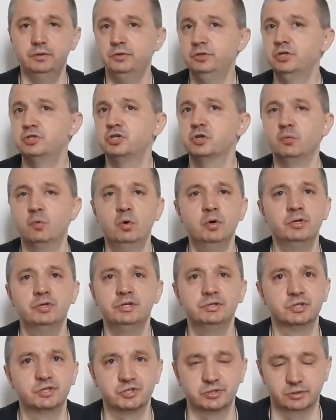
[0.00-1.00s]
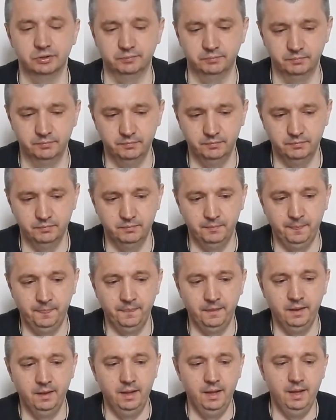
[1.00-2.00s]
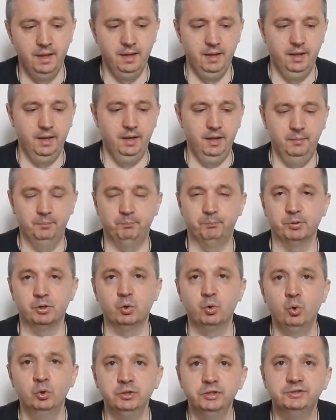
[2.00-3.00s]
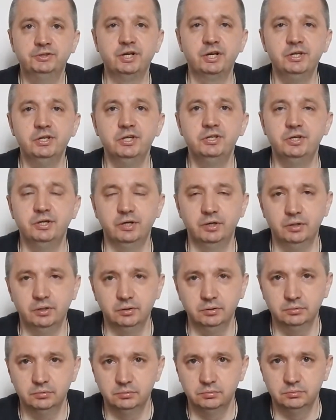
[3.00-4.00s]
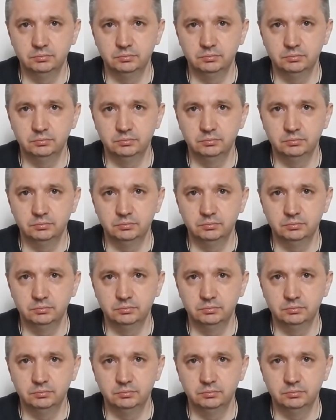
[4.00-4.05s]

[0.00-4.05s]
On the Kiev-Priluki highway, I showed the place